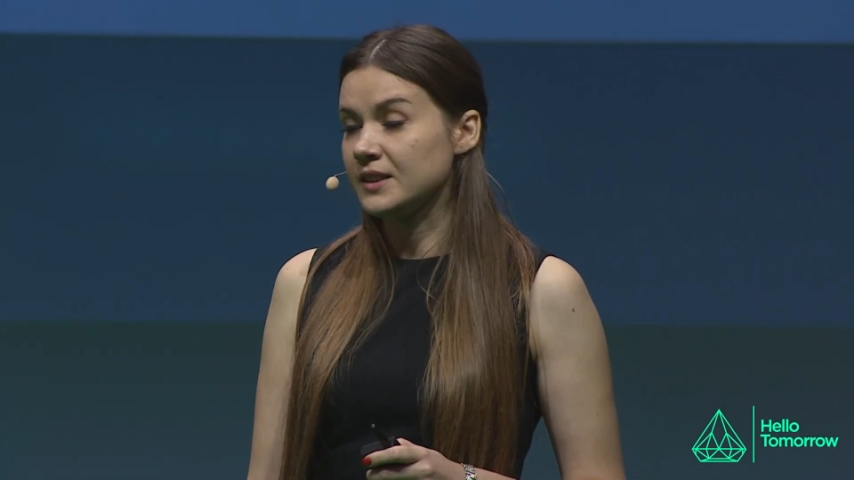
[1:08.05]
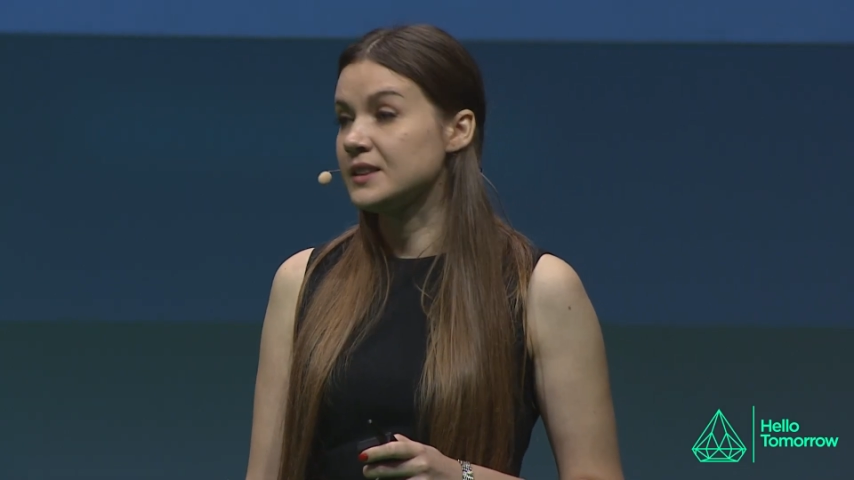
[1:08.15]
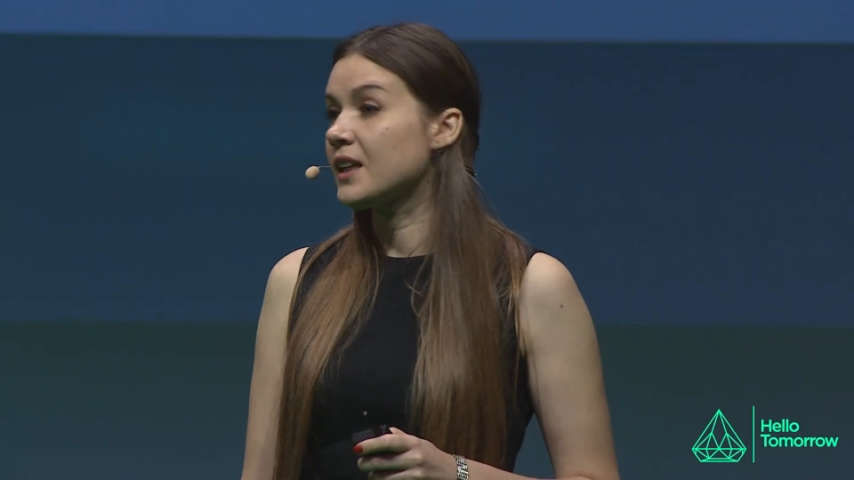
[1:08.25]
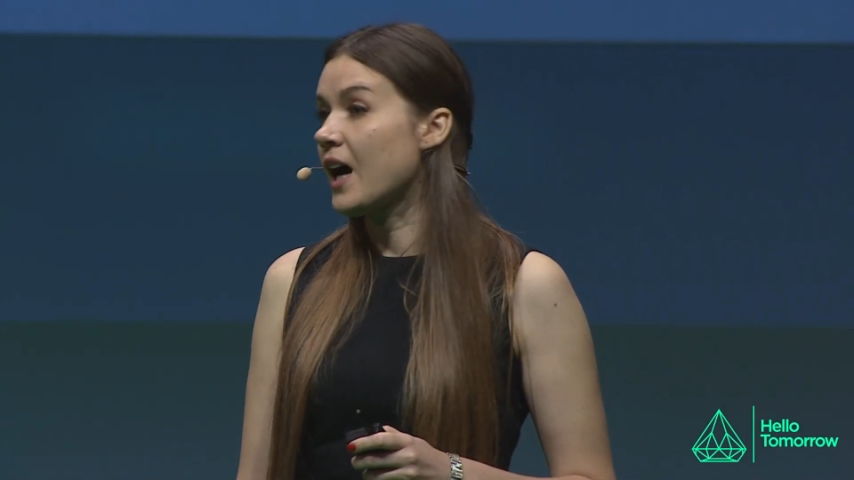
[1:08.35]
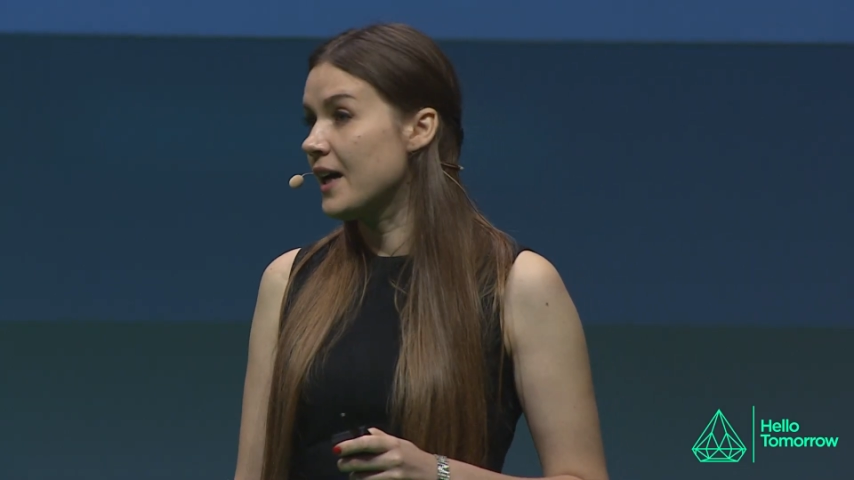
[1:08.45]

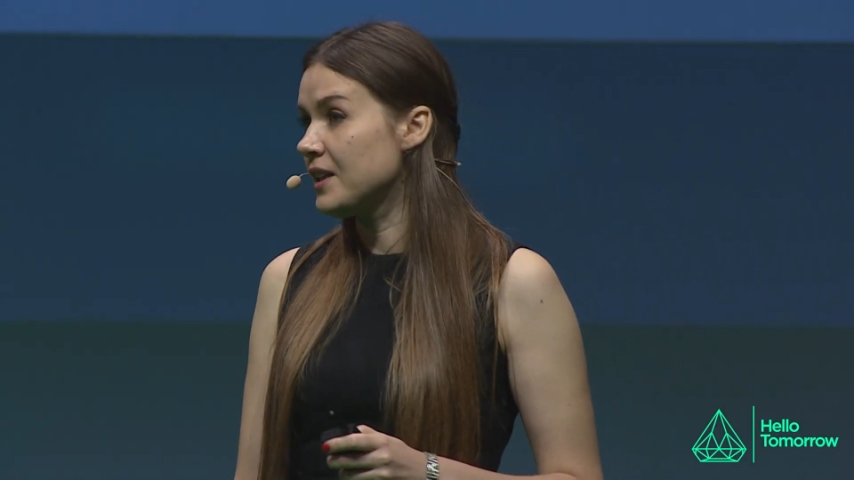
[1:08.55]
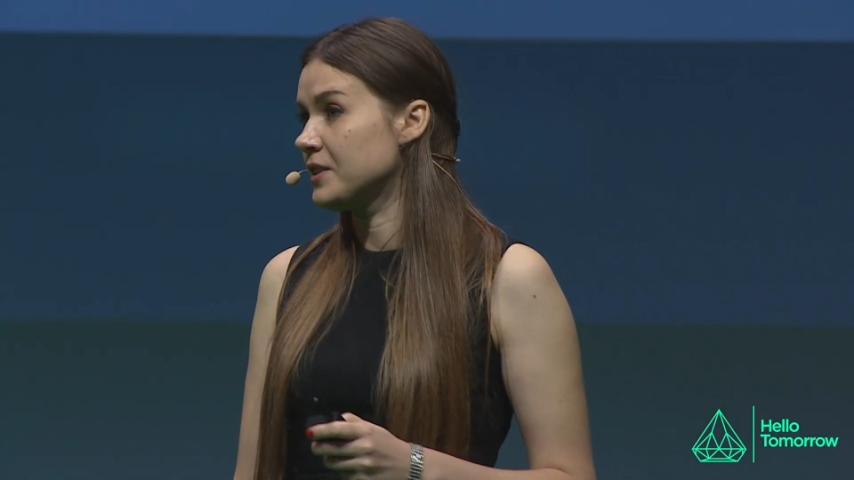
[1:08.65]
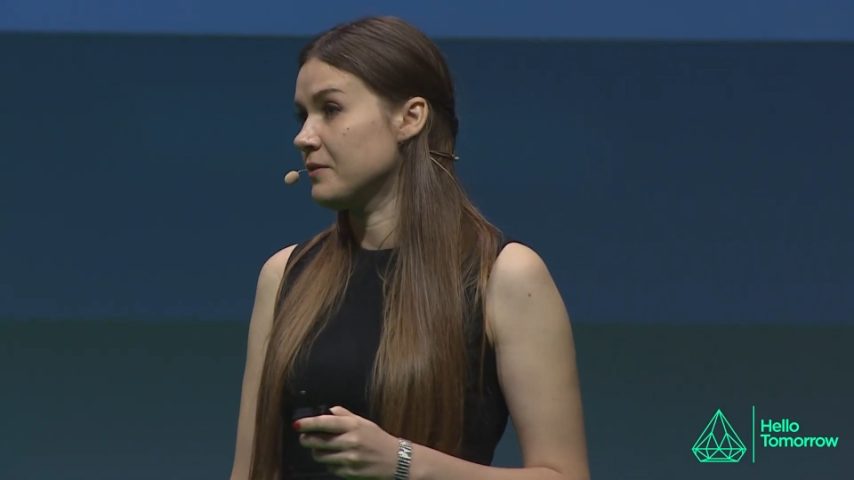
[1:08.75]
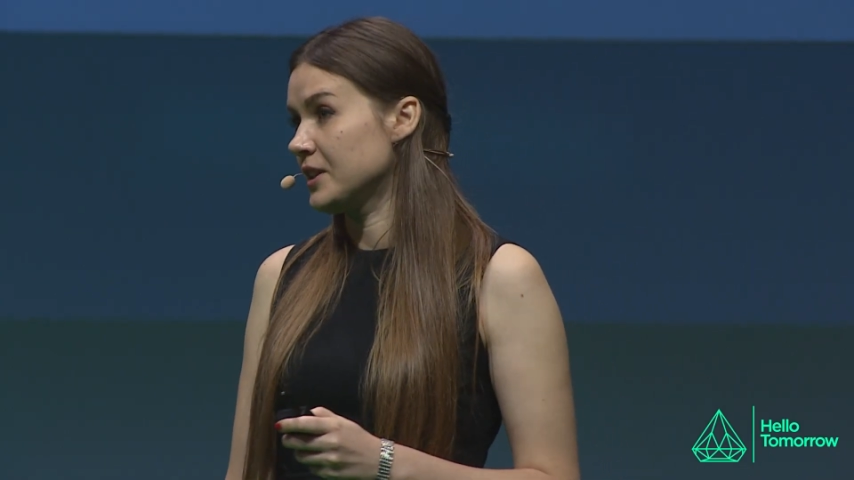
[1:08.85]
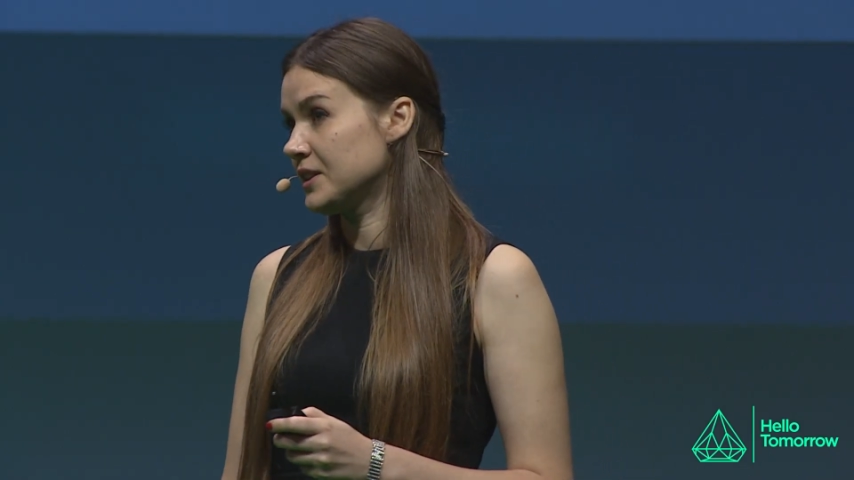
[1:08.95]
is highly
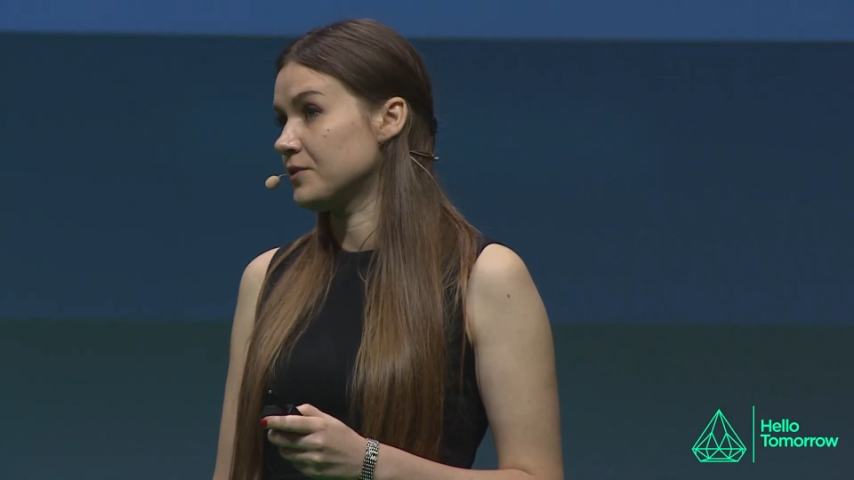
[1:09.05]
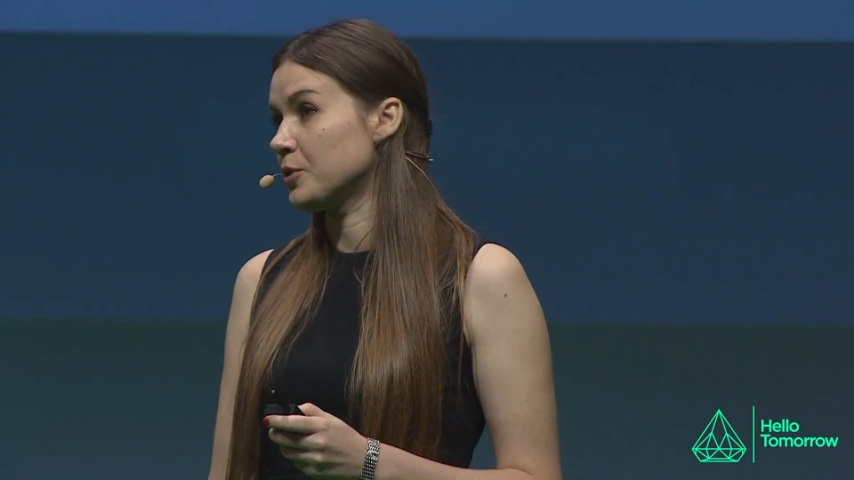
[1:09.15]
invasive